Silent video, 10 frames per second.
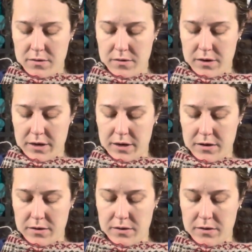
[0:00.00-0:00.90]
I
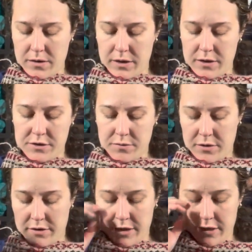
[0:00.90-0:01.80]
can do
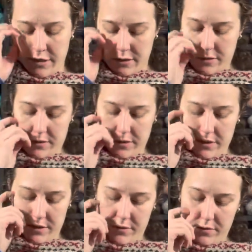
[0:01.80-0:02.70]
all that. I should
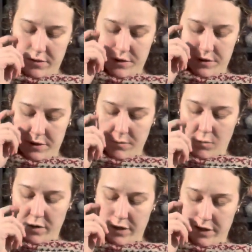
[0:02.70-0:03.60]
like do some
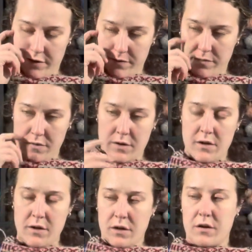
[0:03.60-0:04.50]
really
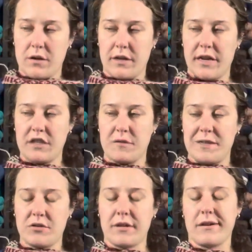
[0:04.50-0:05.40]
good gauge
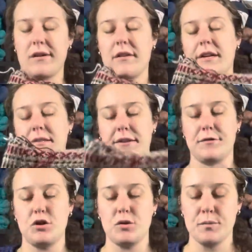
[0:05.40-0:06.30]
measuring and all that stuff
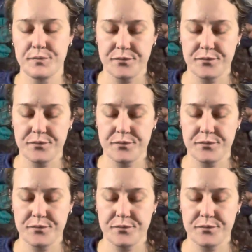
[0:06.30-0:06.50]
too.